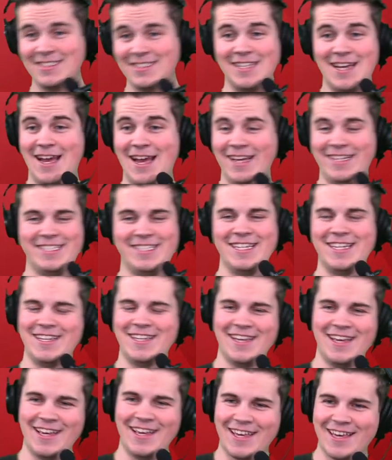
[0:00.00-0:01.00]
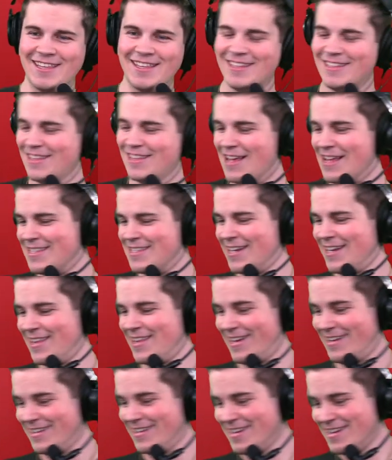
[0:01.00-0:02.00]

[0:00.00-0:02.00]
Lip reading: Yikes. Not saying that.